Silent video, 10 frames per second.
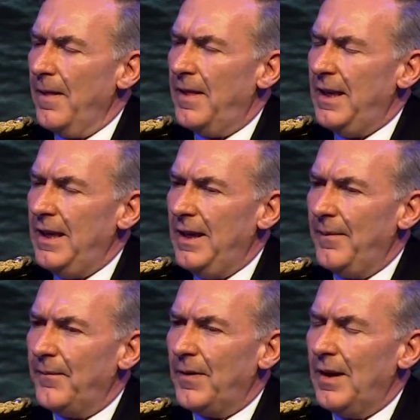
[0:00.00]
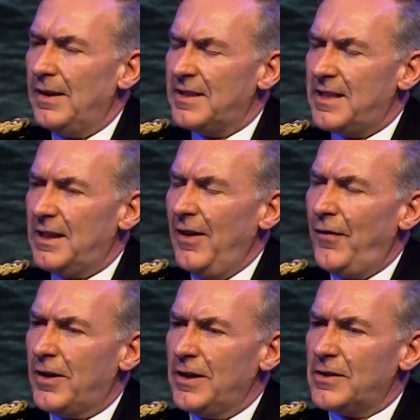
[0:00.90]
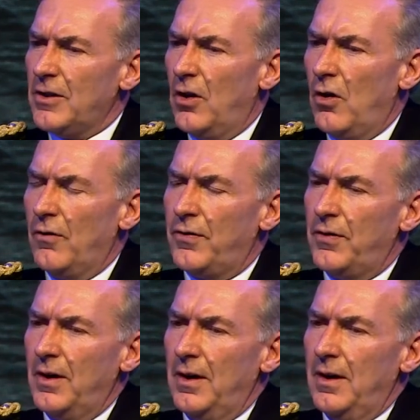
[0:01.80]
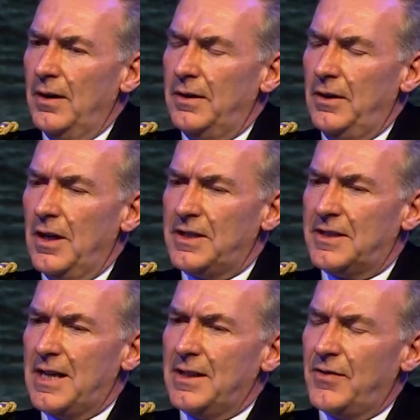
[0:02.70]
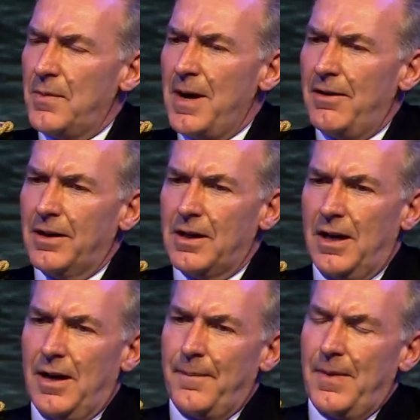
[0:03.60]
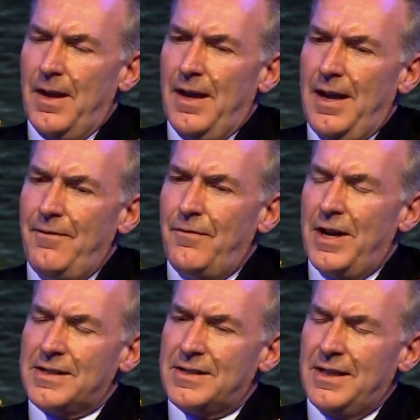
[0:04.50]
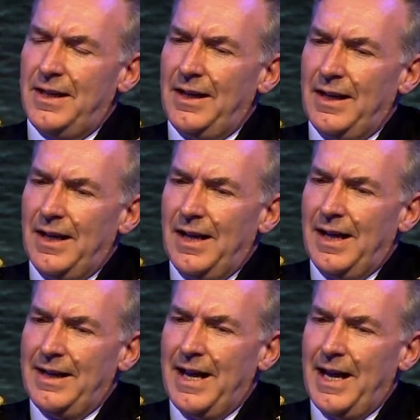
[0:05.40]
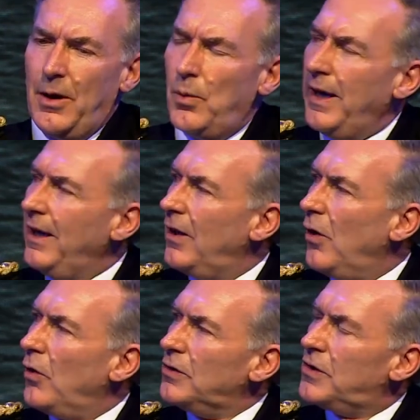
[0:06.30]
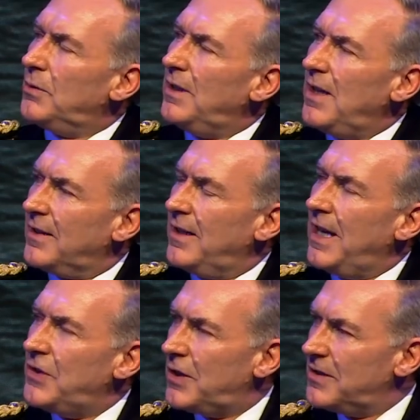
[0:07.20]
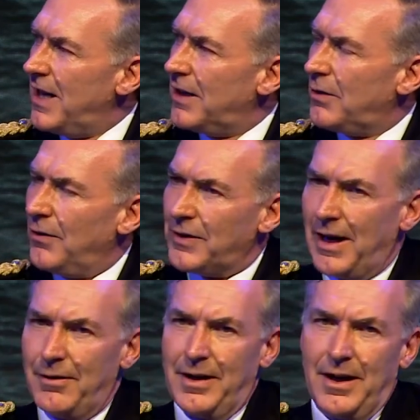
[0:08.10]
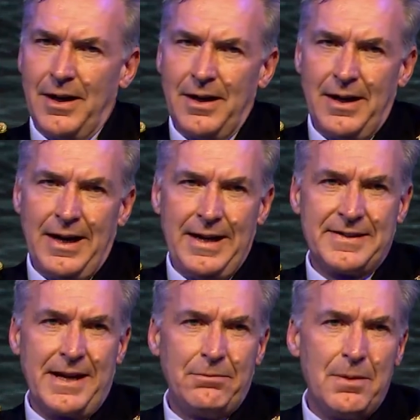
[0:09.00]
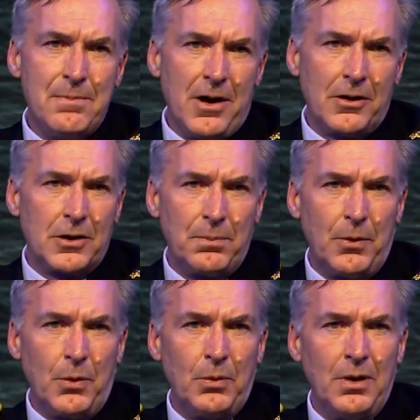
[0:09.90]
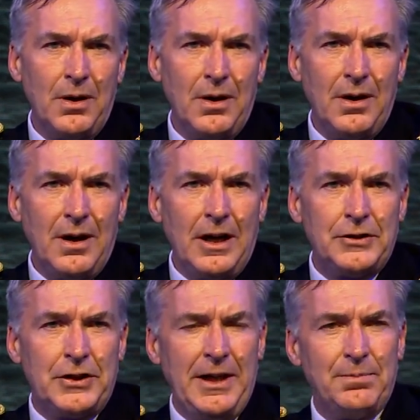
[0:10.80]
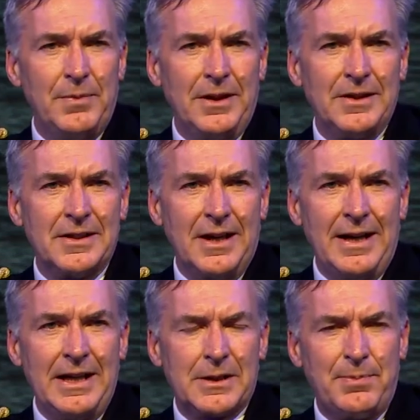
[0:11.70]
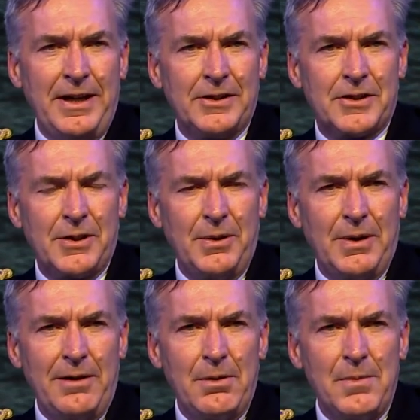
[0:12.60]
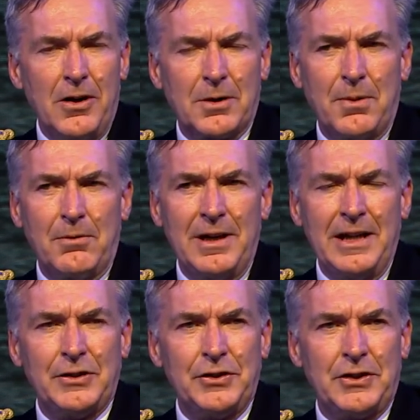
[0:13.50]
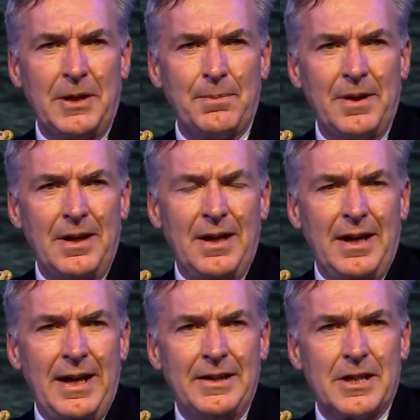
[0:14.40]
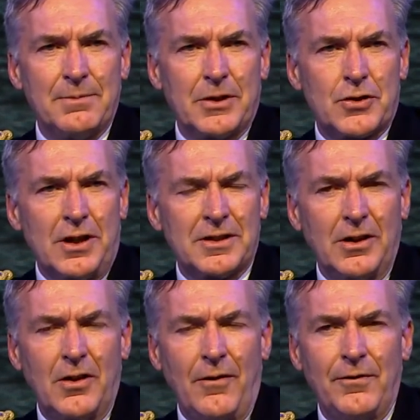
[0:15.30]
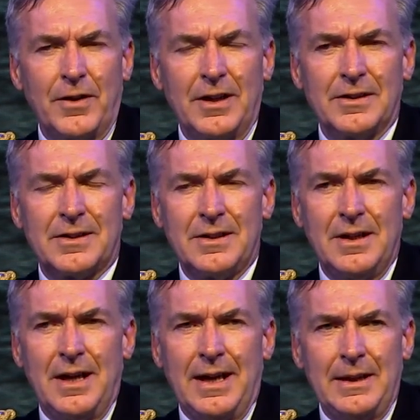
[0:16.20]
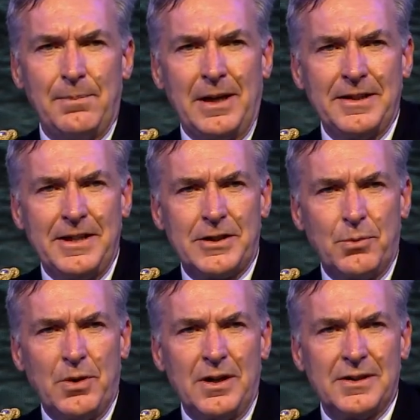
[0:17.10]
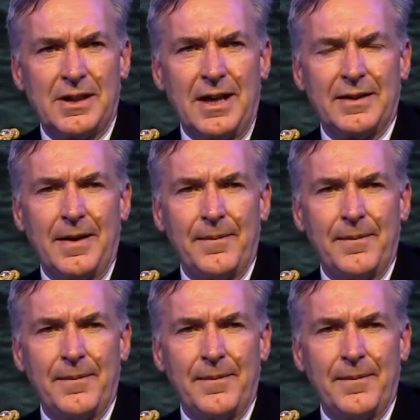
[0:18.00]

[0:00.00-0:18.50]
The significance of the United States of America investing an air wing onto another nation's aircraft carrier is a remarkable achievement, and it speaks to a remarkable relationship in terms of trust and confidence and the ability to work together.